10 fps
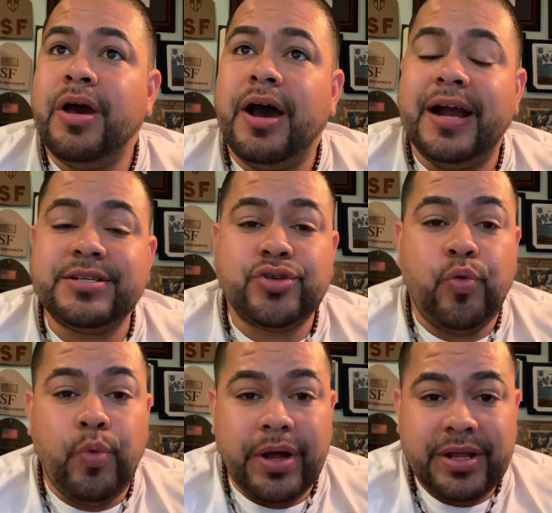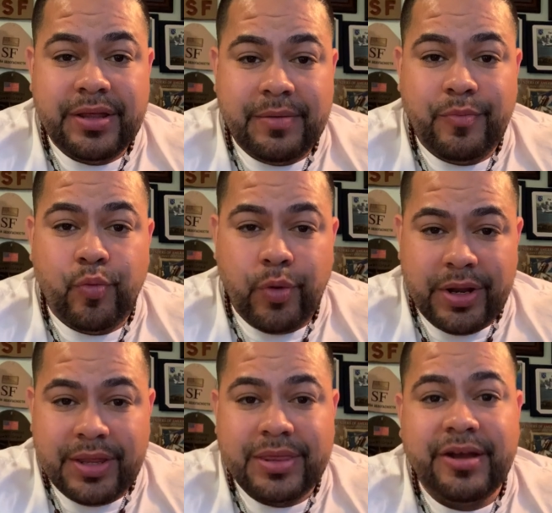All right. So one of
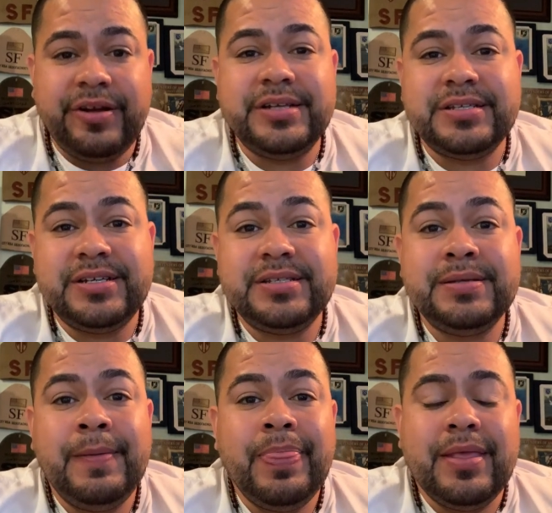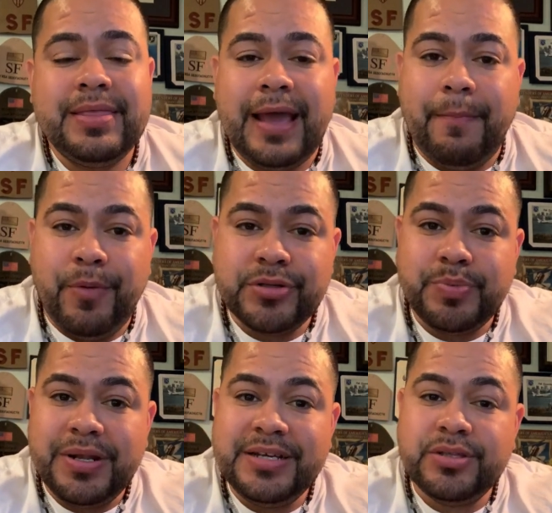the theories is that most
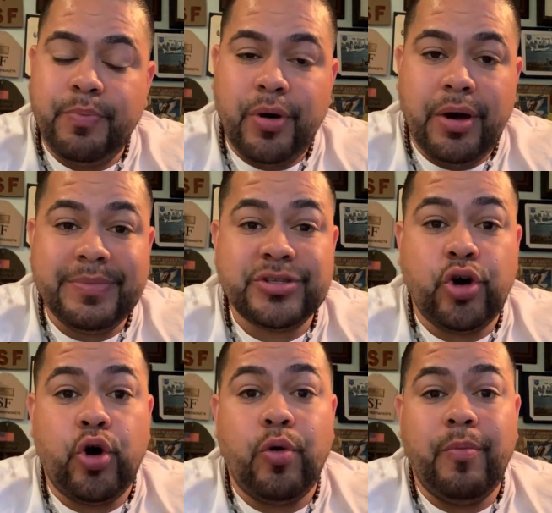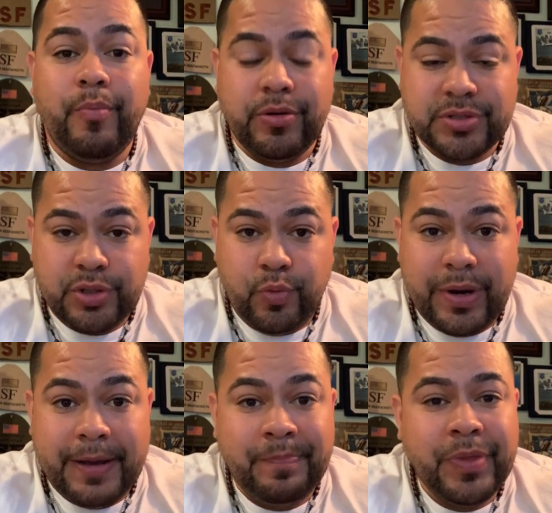police departments are mostly
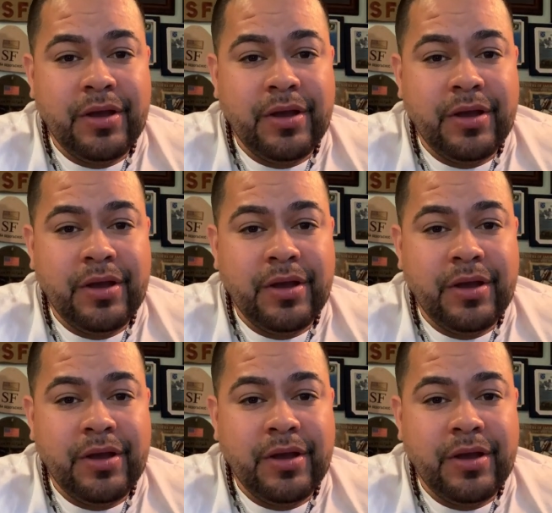white.